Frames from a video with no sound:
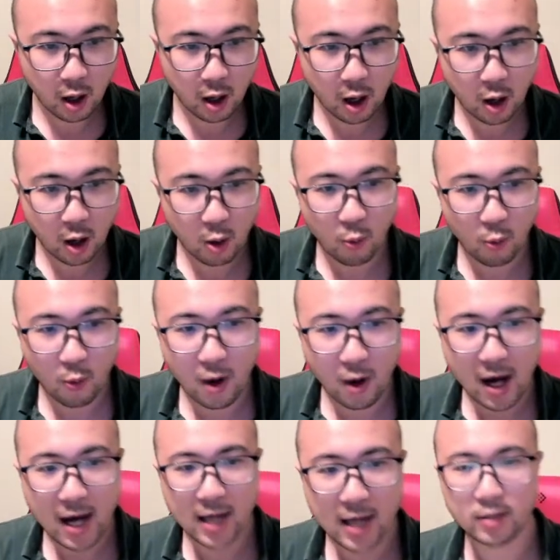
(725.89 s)
how
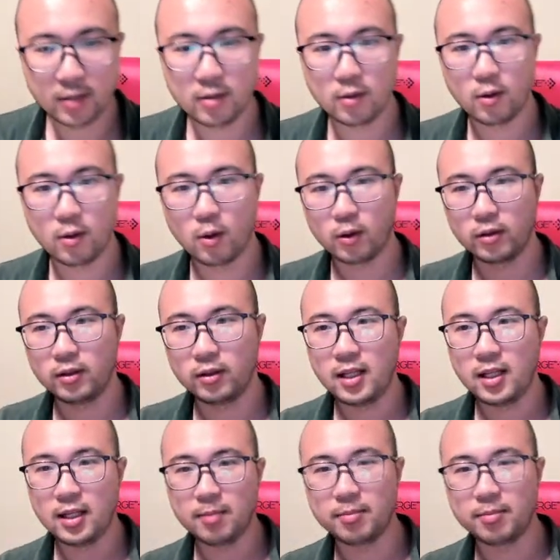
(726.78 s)
wide or
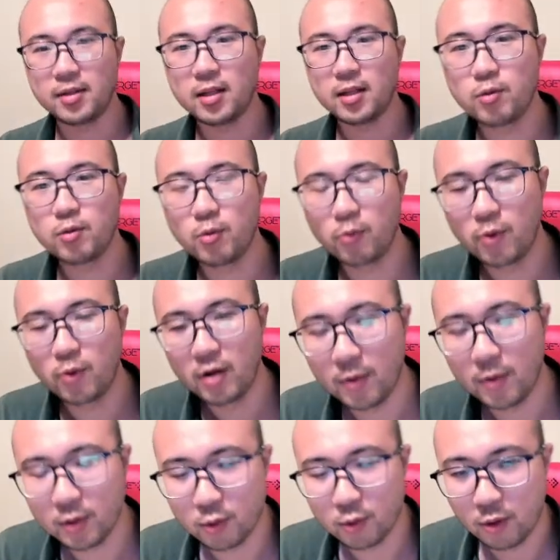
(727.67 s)
deep that you really
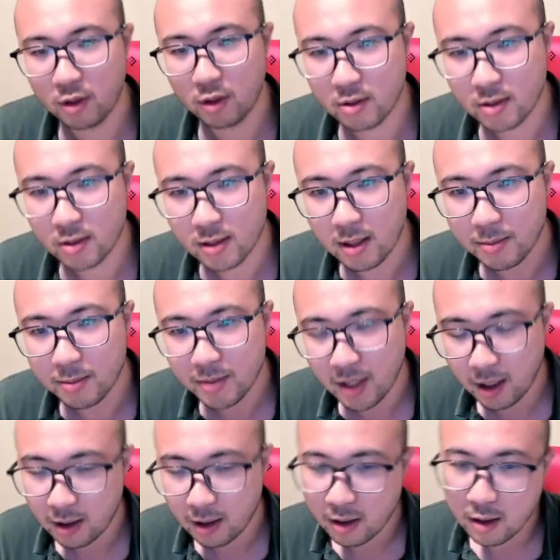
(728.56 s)
want to learn something.